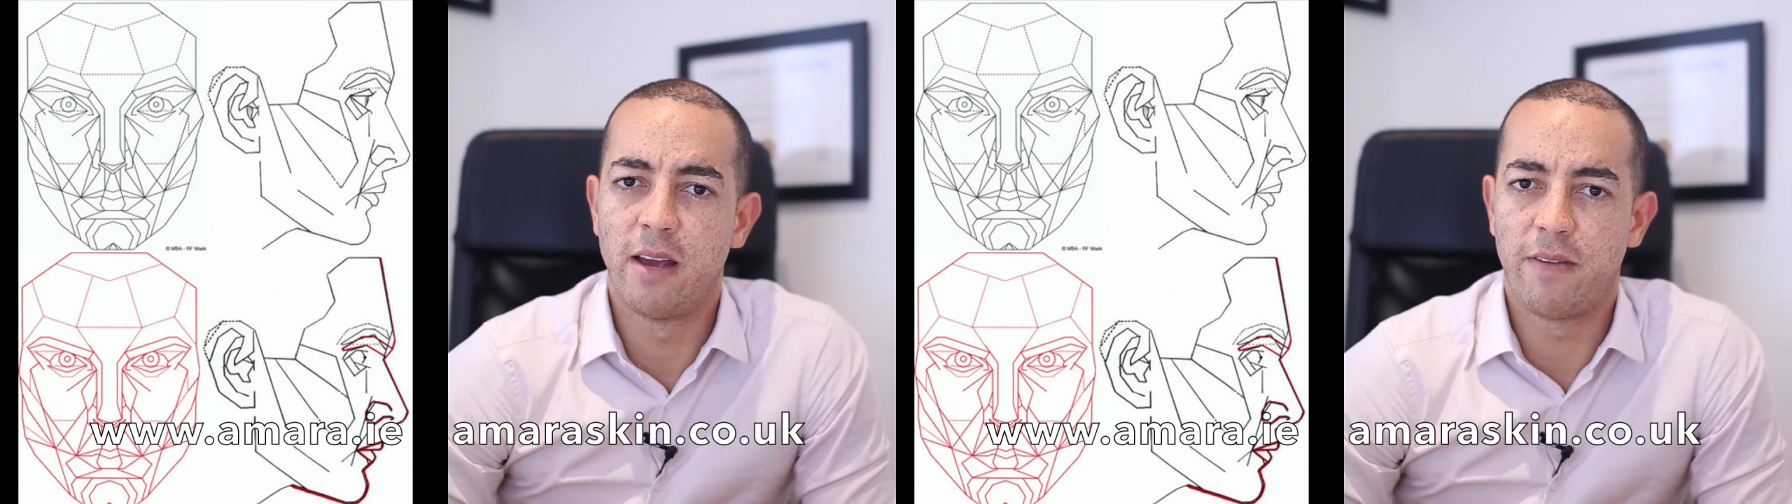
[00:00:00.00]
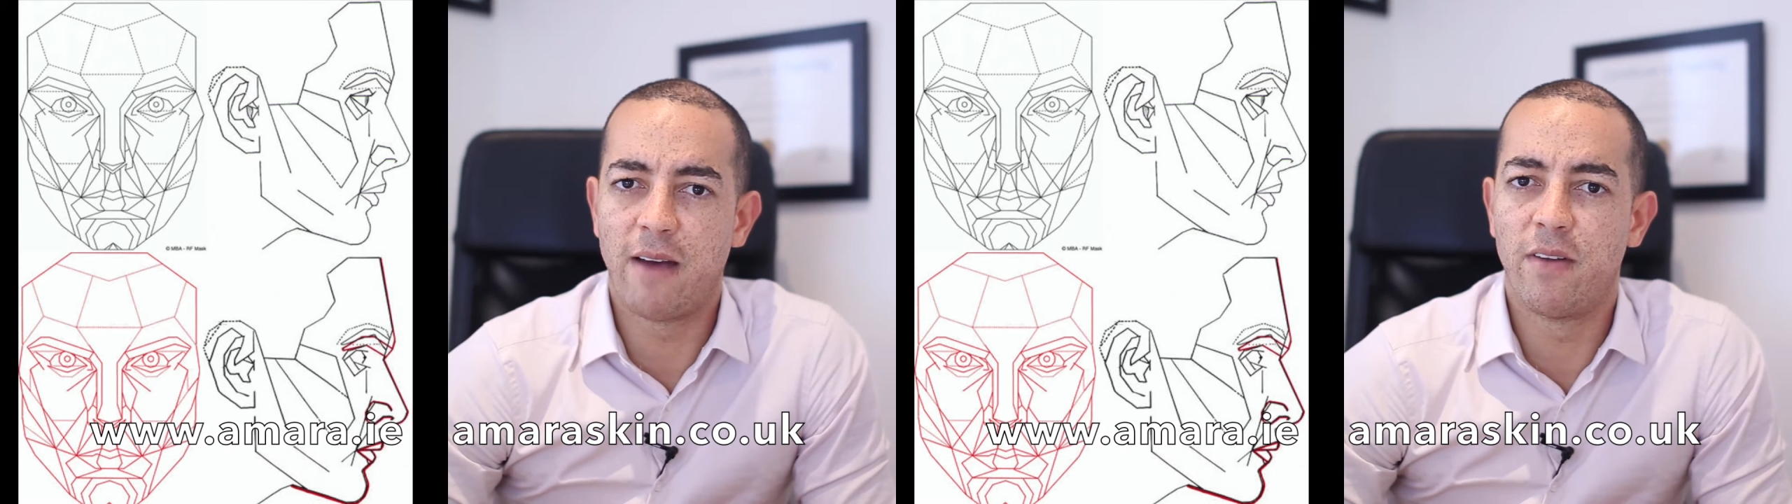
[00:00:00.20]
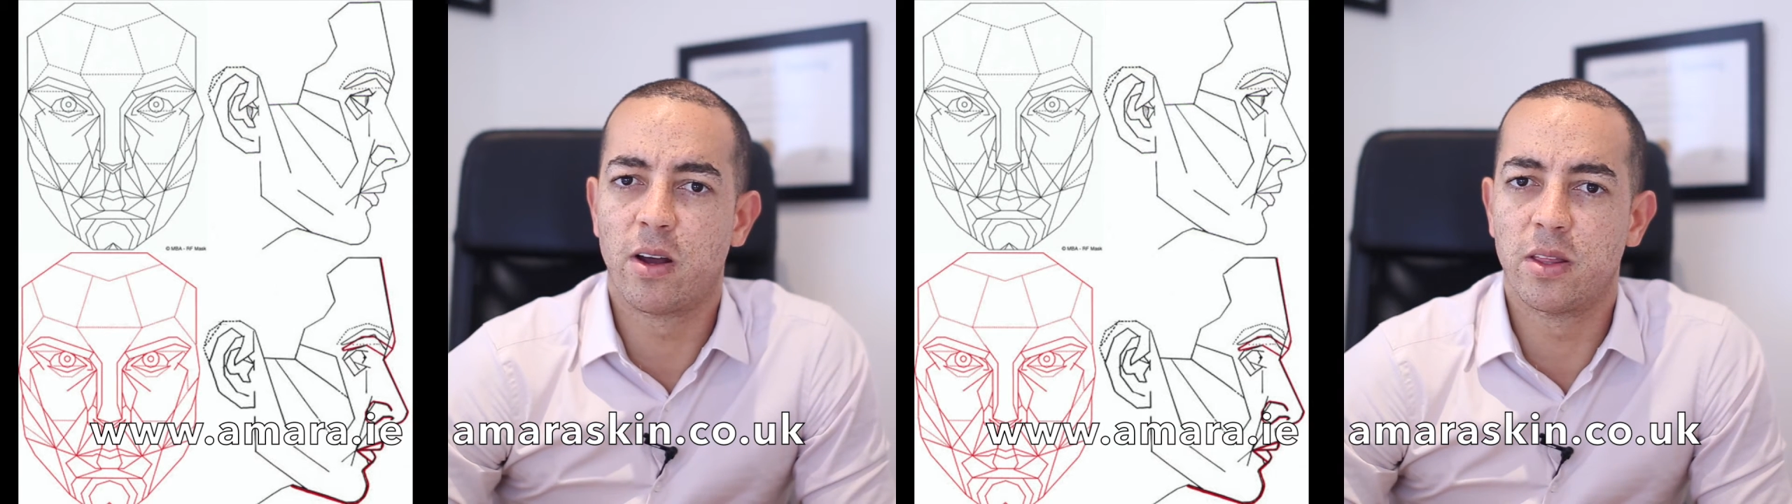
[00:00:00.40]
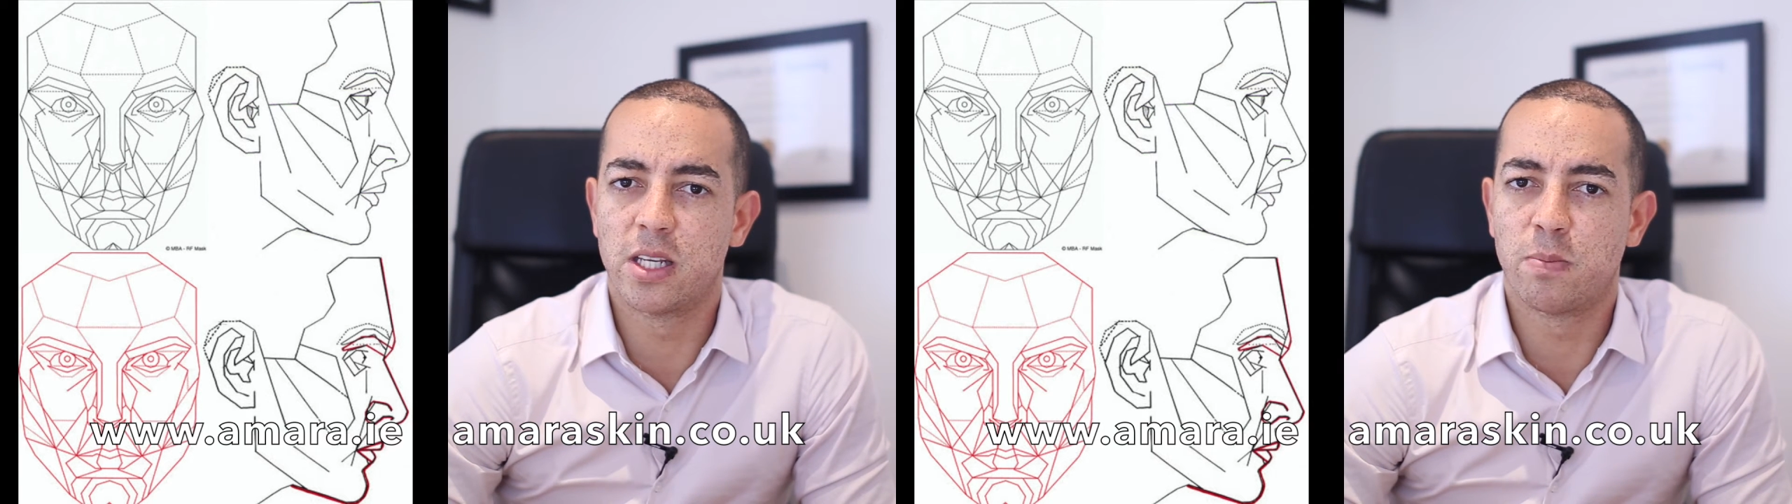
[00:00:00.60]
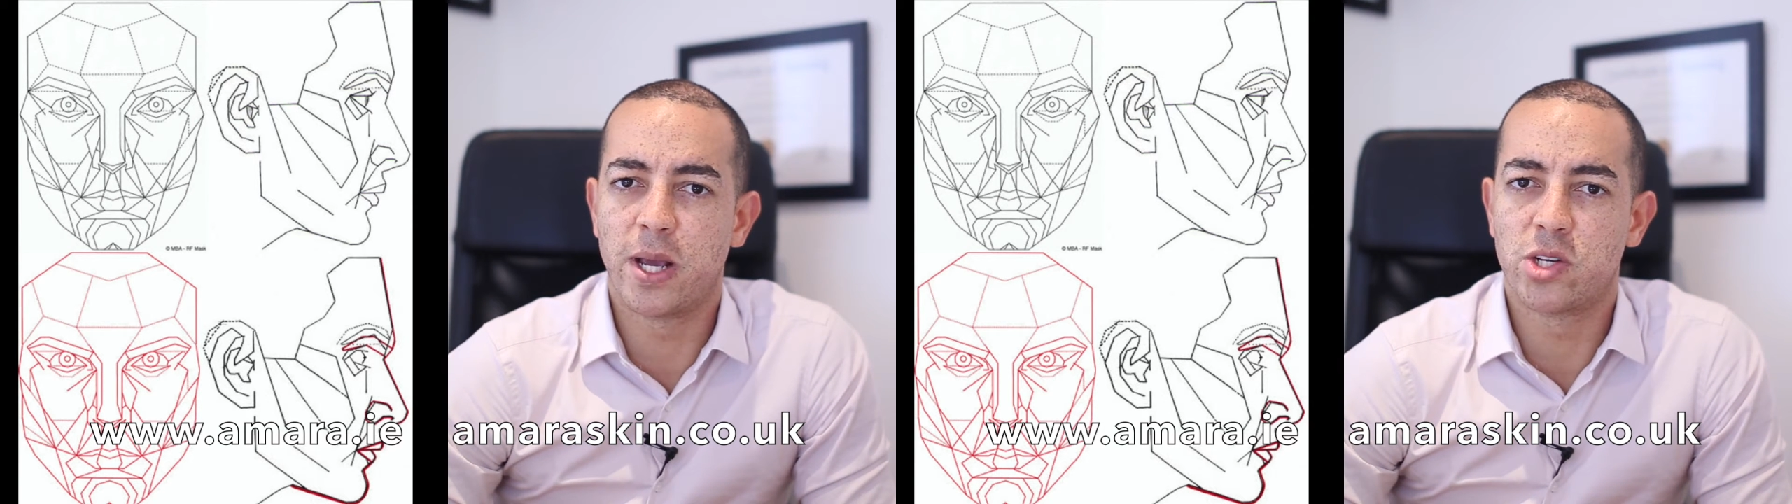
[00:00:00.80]
If you have a look at
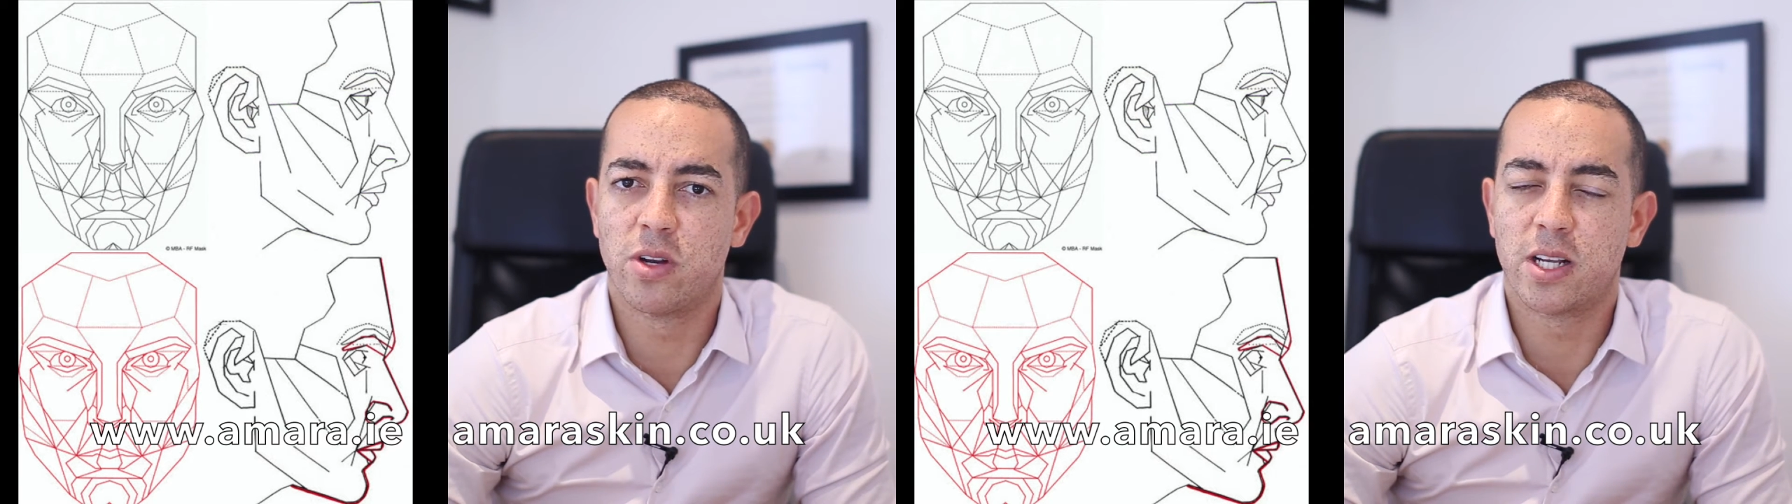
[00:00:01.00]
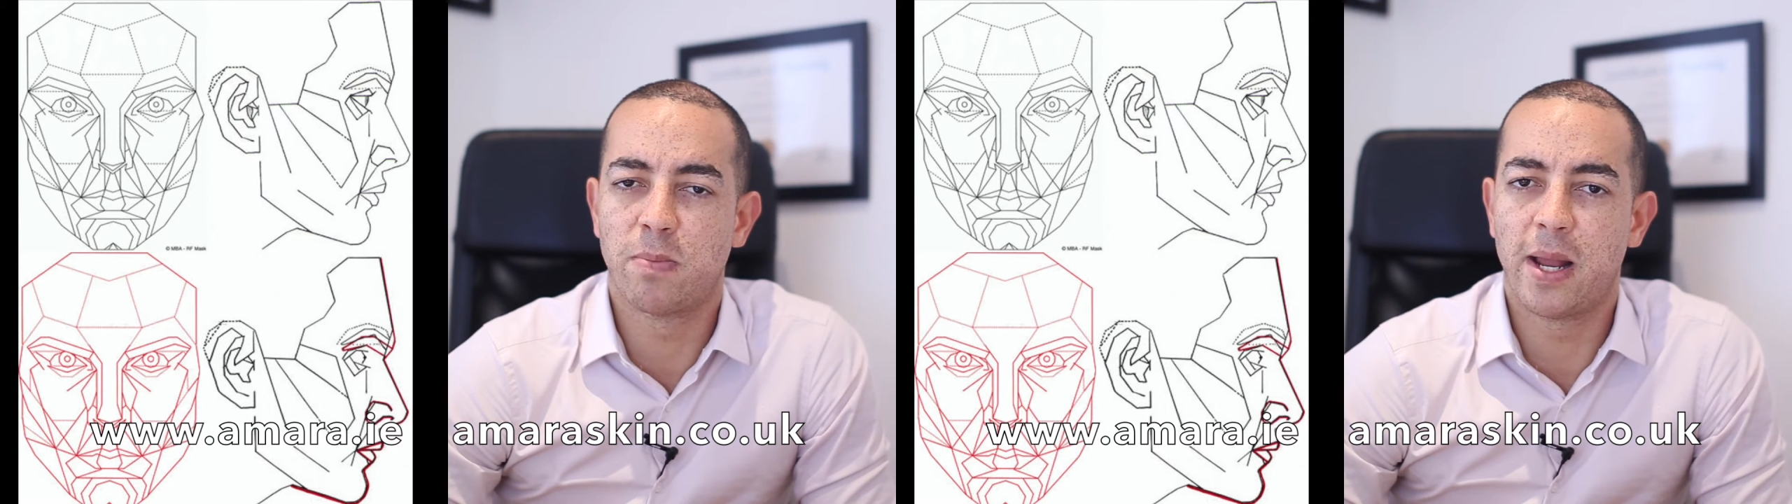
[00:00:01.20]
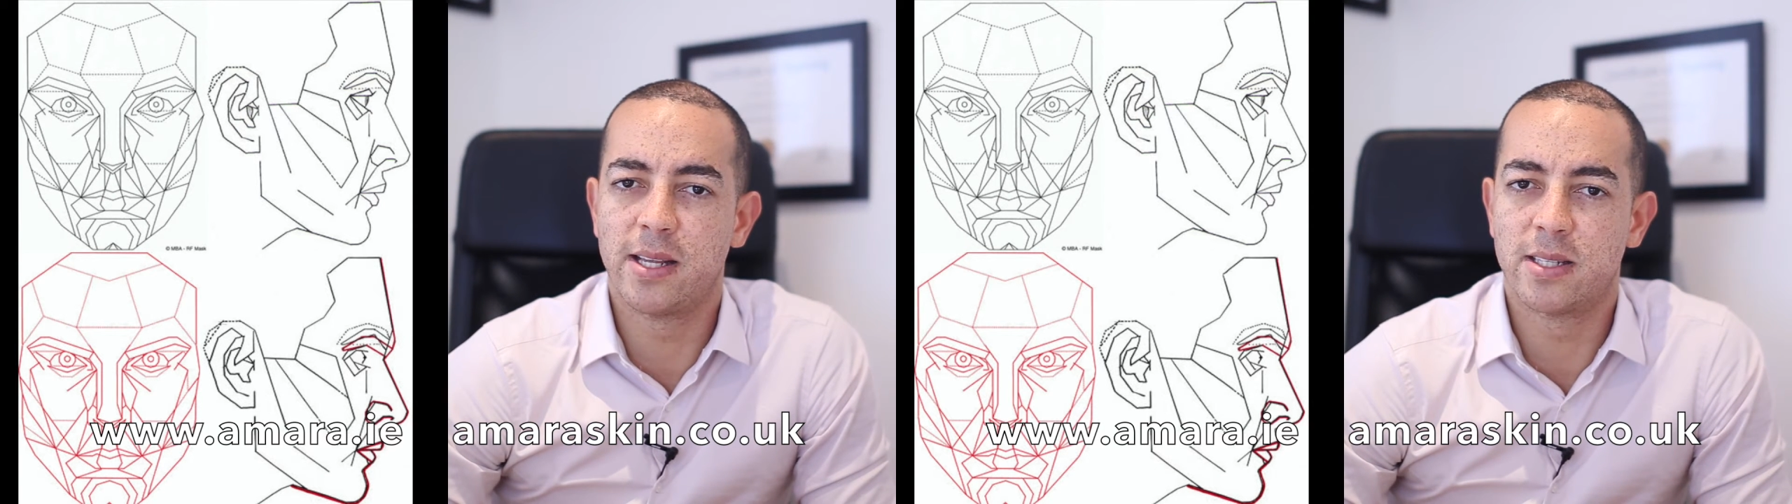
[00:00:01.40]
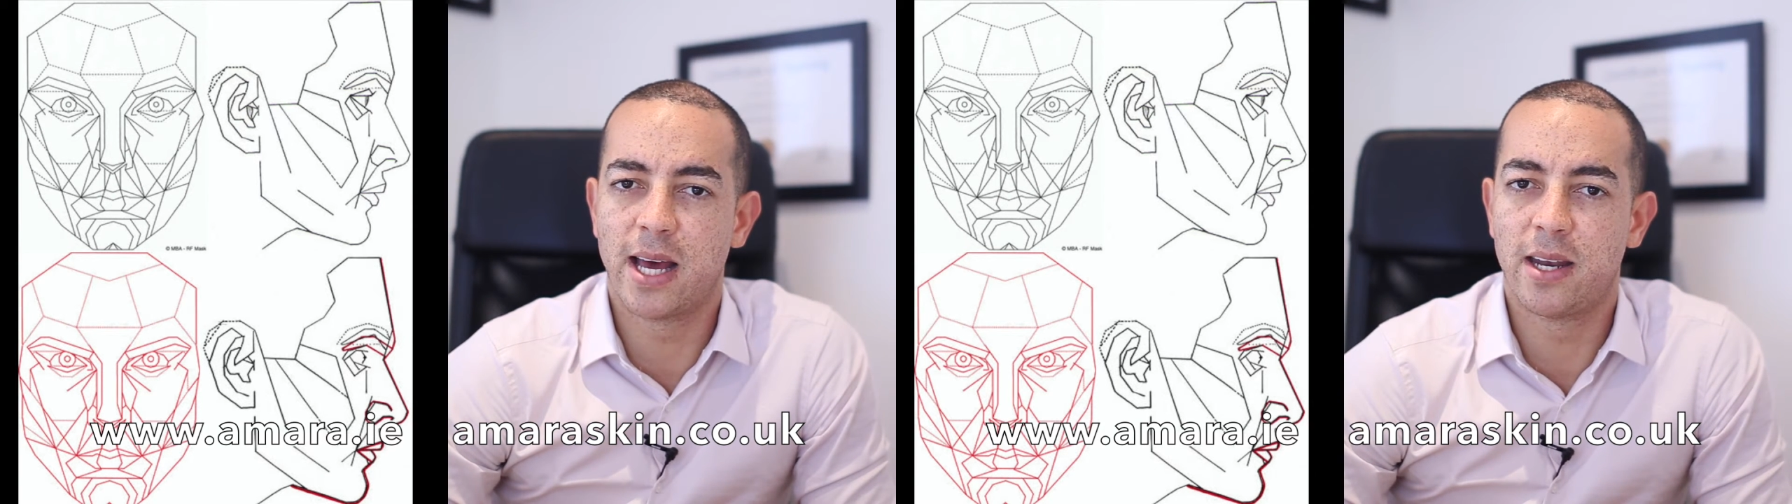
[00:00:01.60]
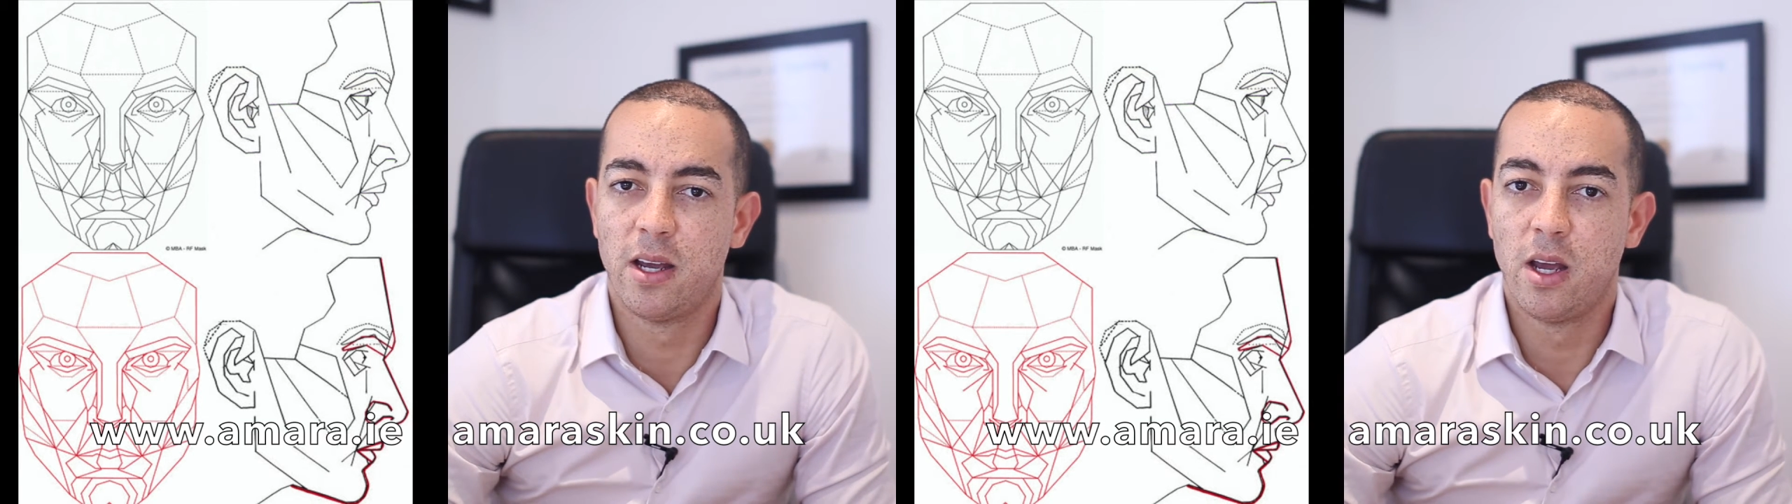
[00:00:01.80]
this picture, it explains
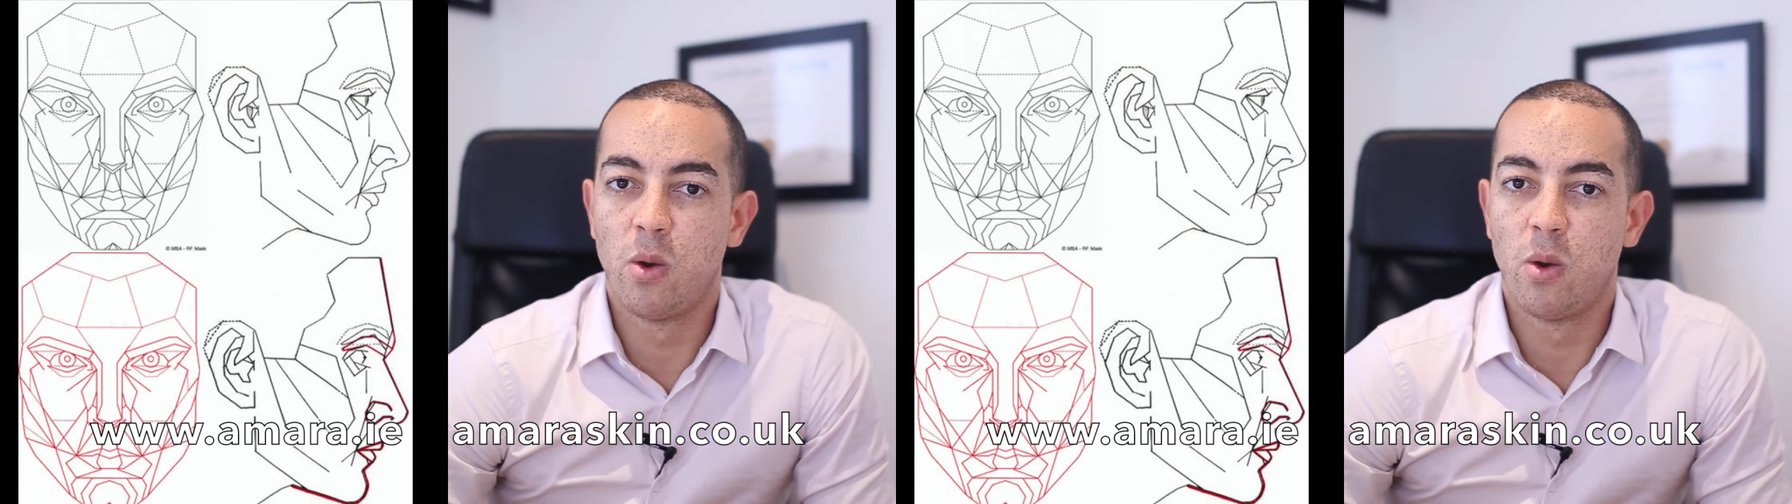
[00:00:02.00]
that.